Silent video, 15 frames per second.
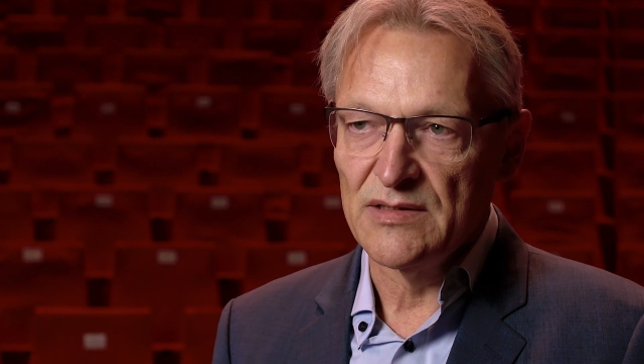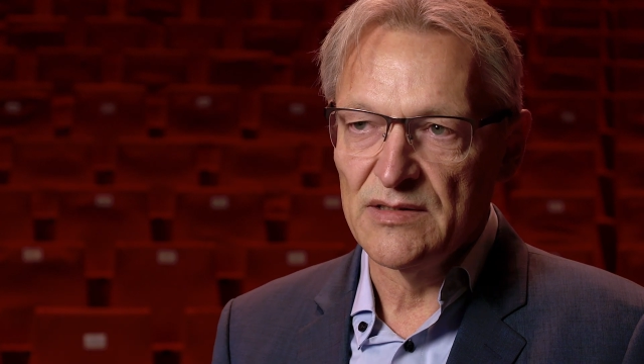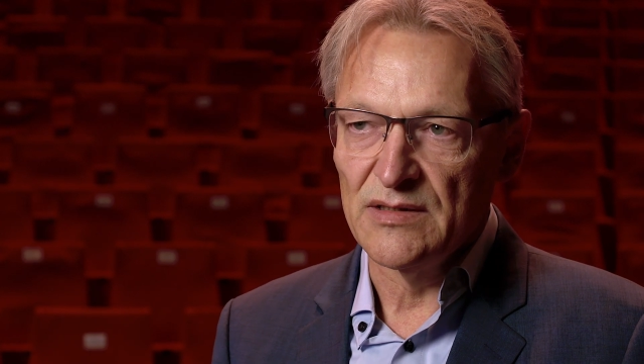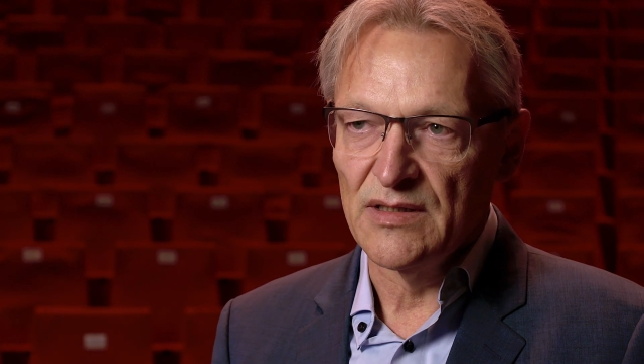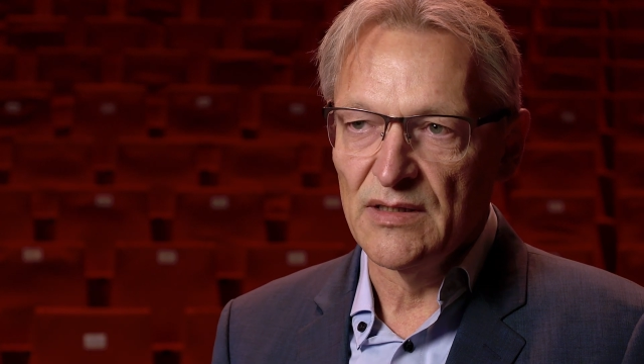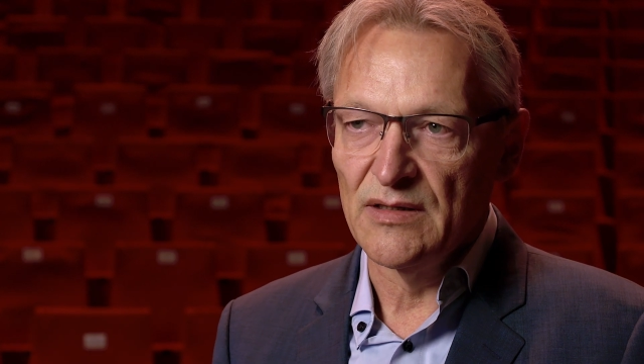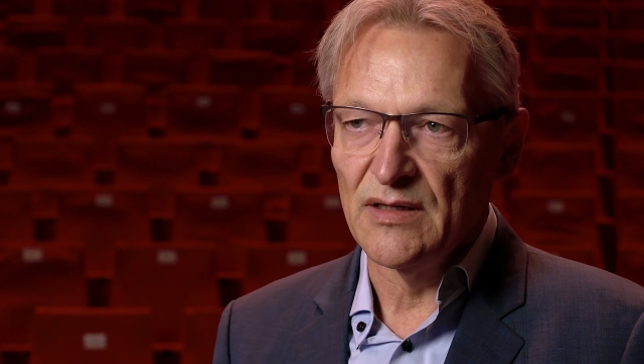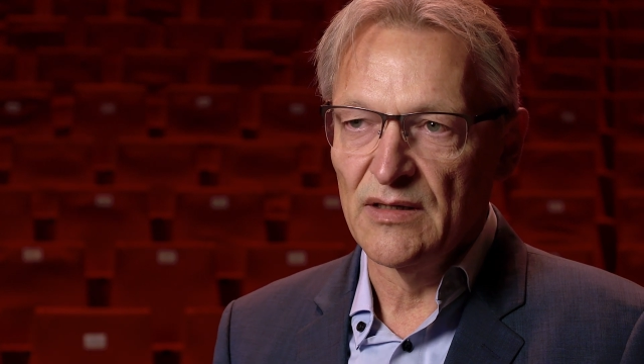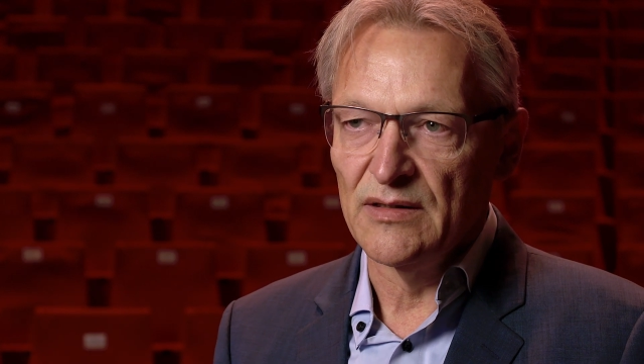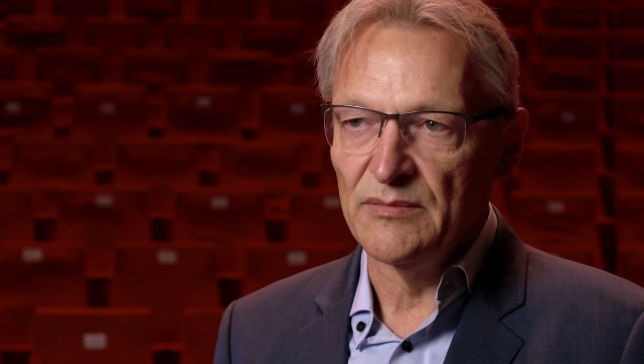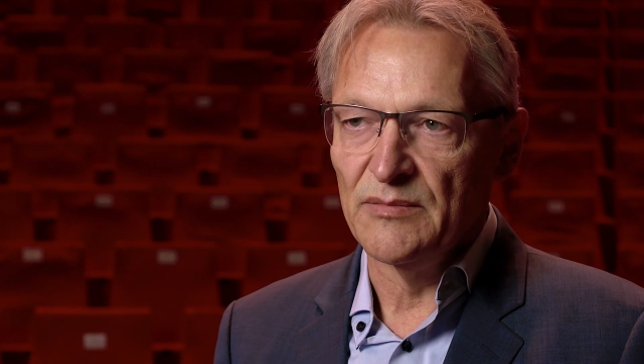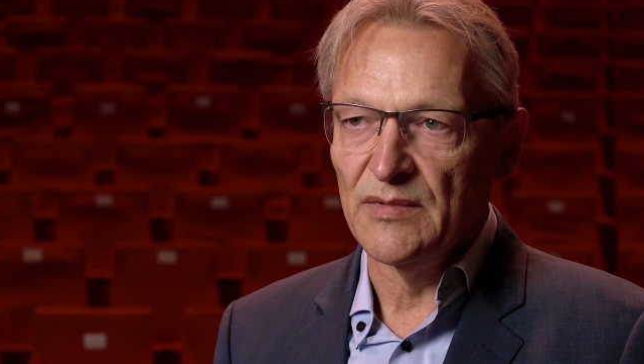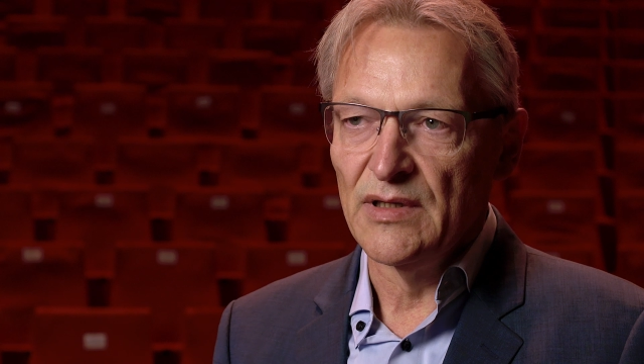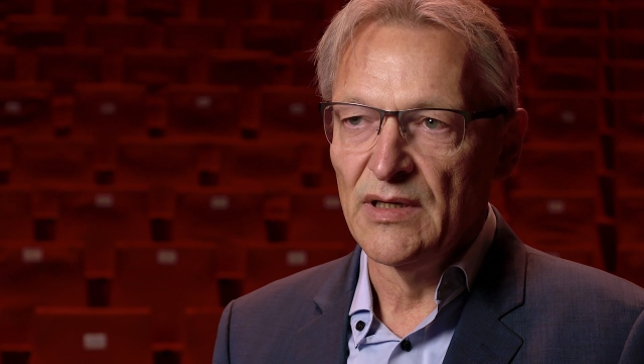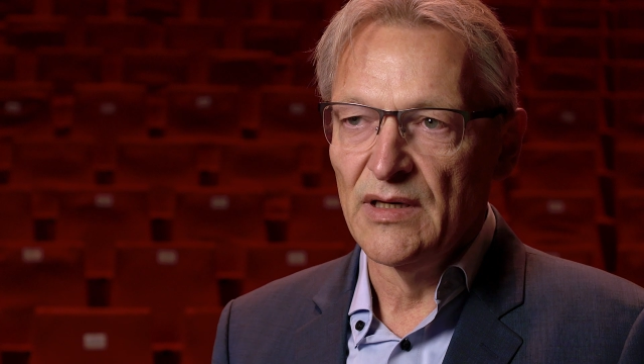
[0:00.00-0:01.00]

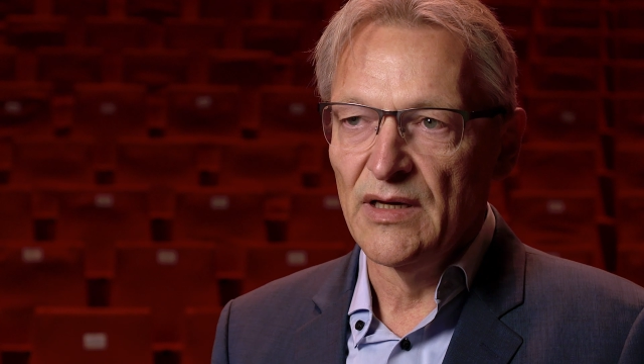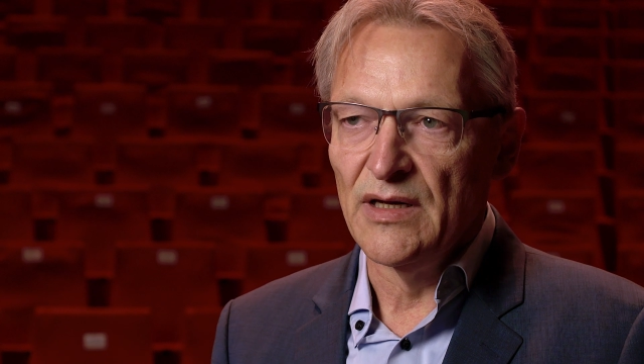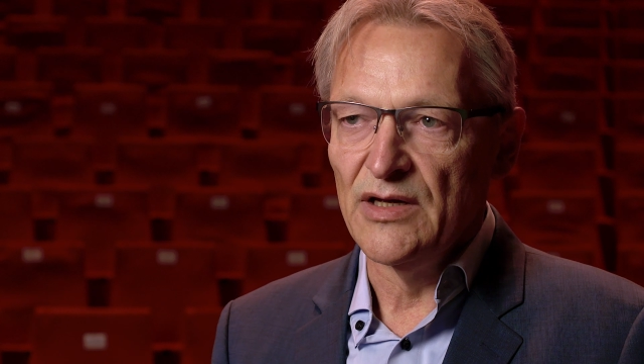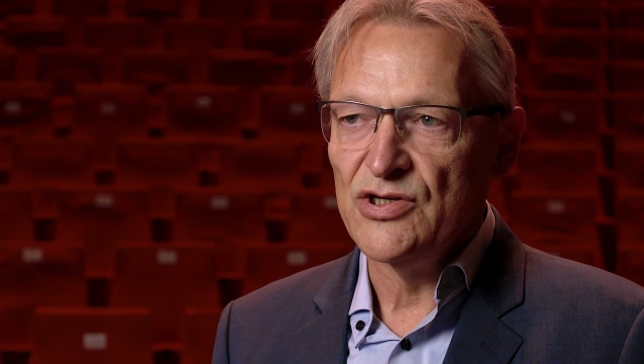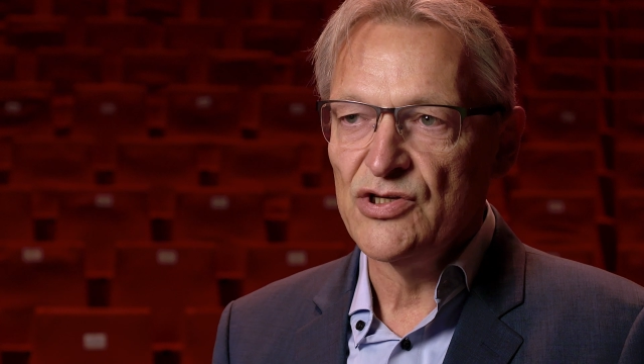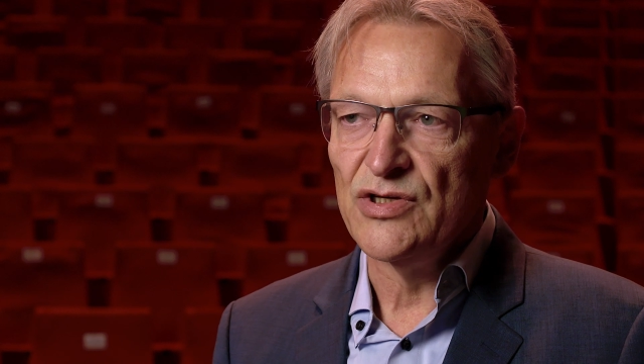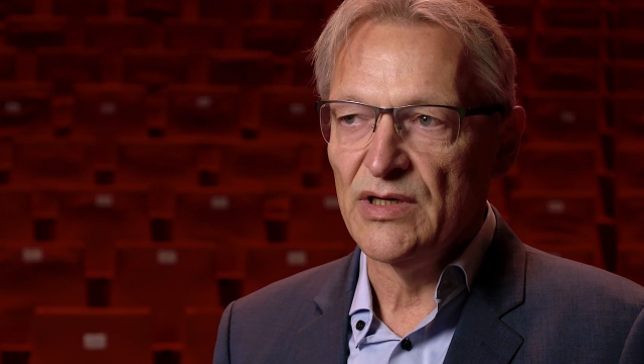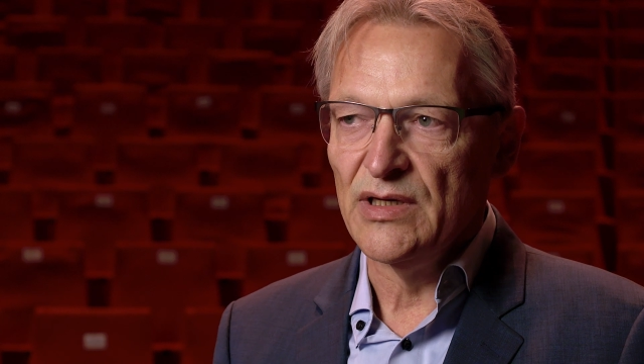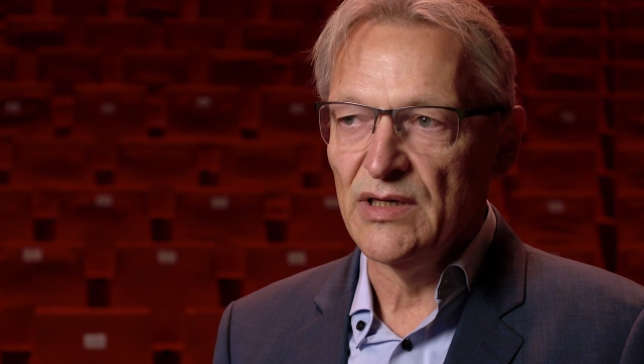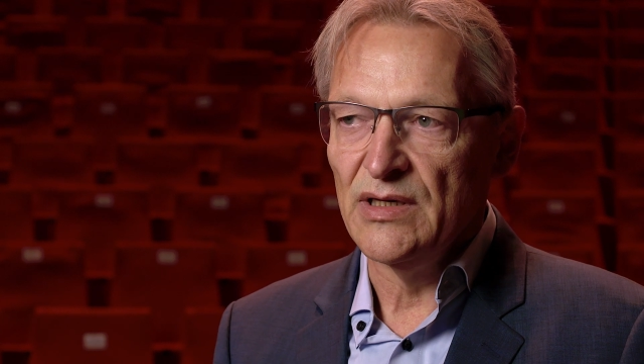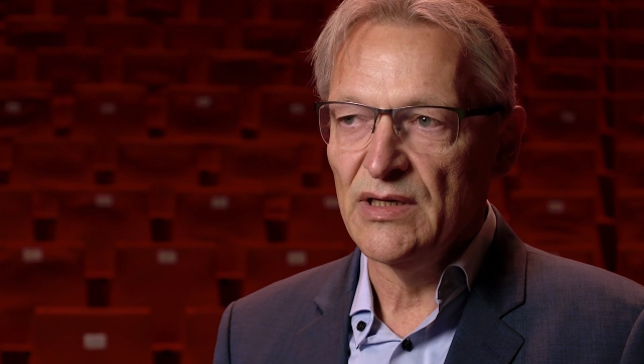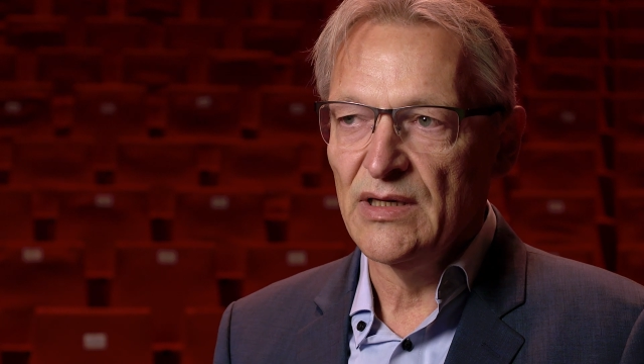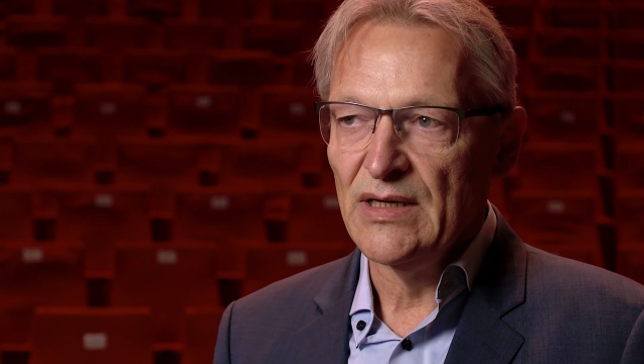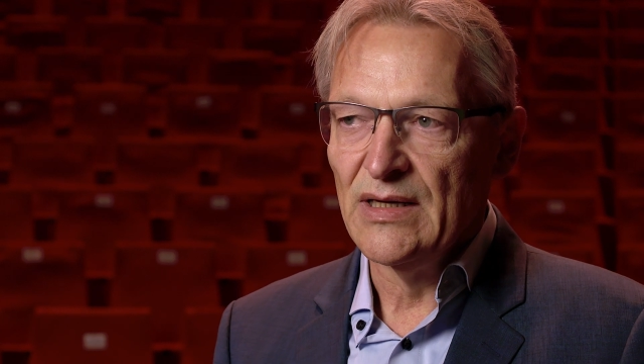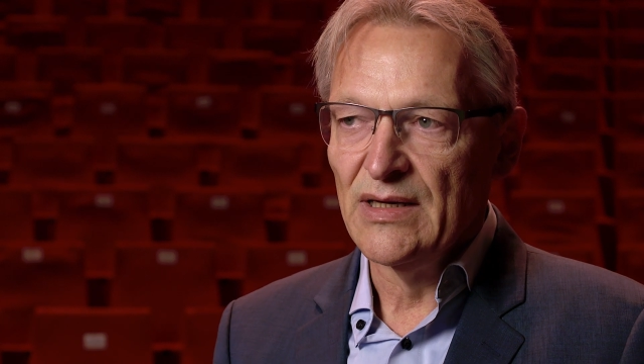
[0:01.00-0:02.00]

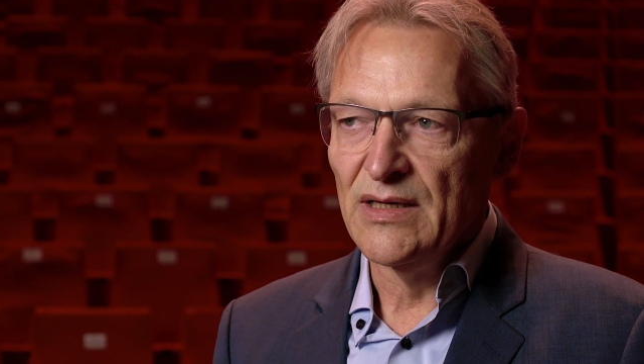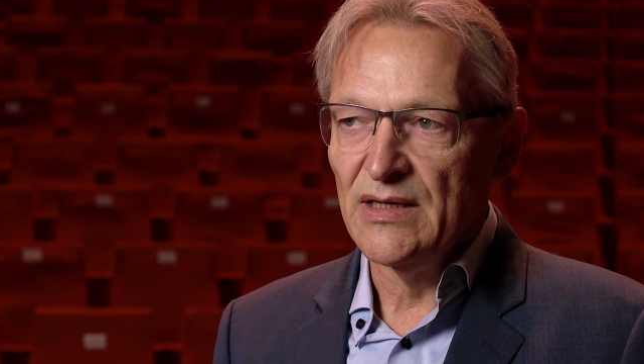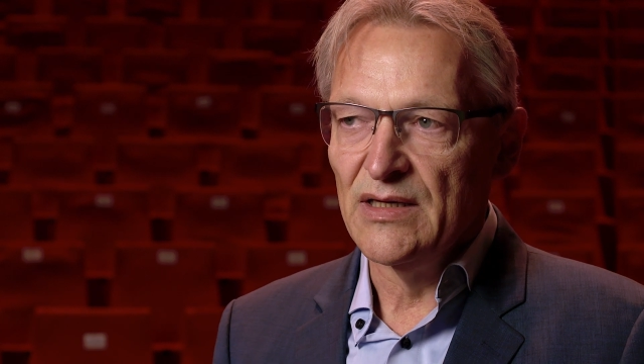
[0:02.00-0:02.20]
HGI uh, um,